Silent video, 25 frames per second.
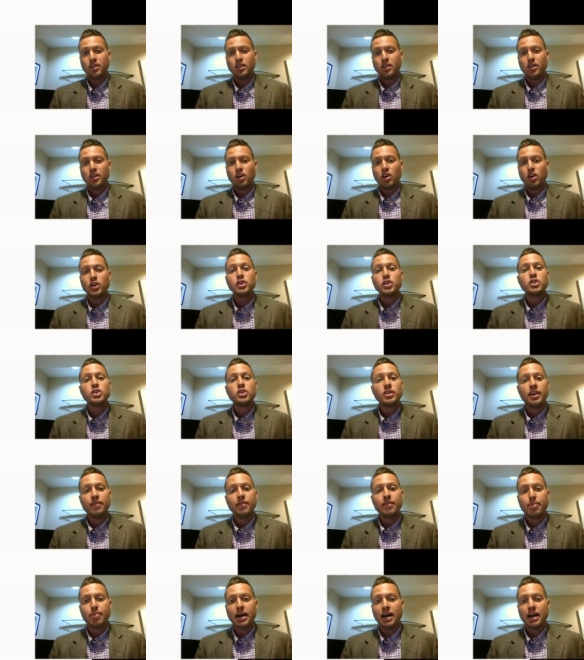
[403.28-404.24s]
Or you should
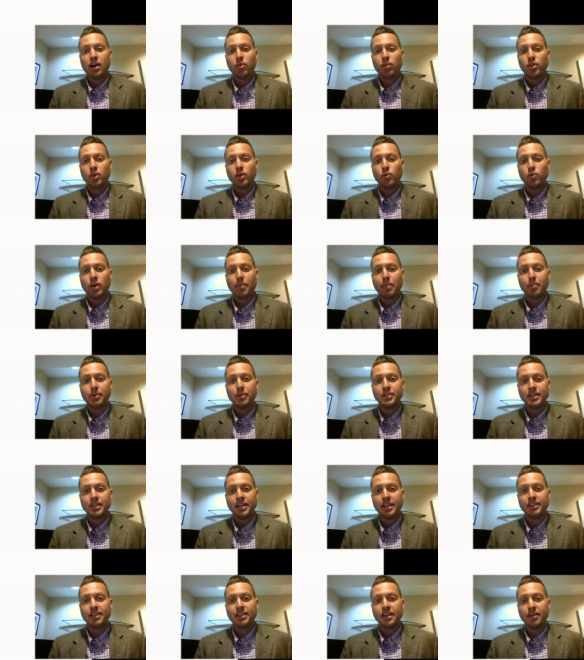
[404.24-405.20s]
get power to
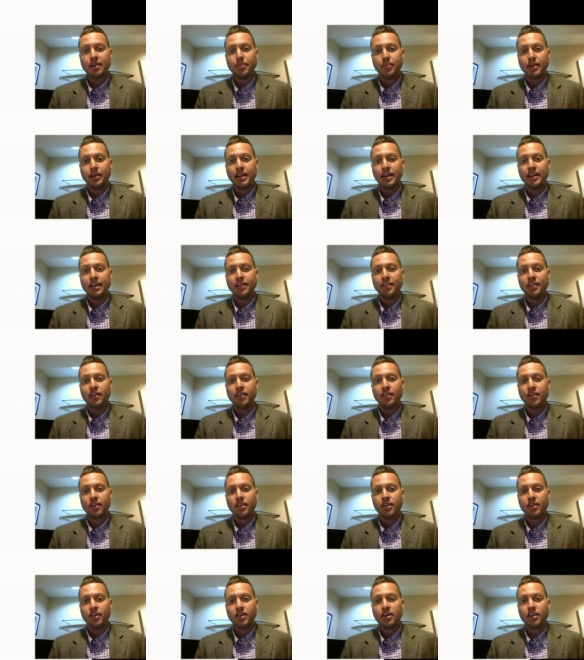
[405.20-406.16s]
represent them in
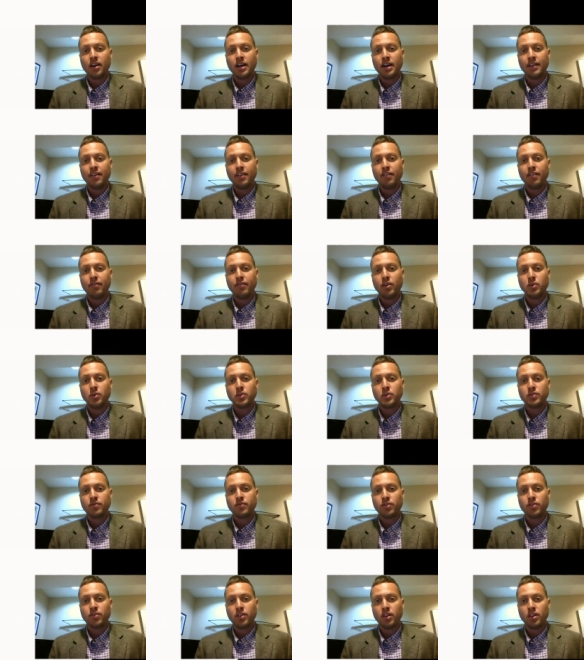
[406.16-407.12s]
the votes
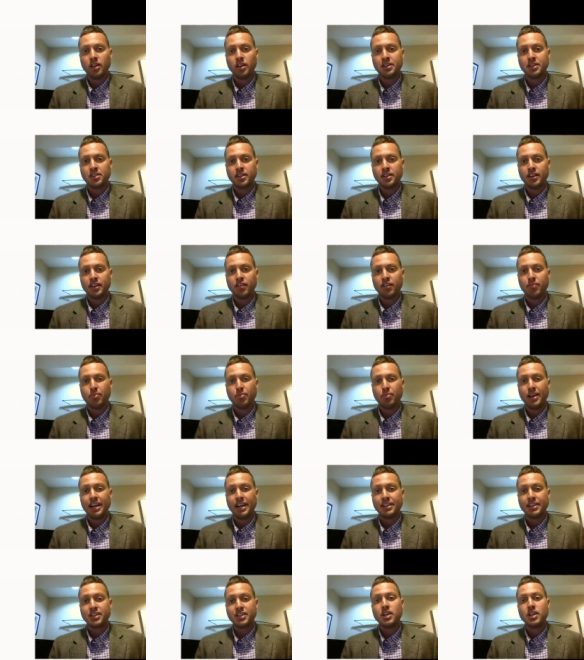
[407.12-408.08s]
for the legislative branch.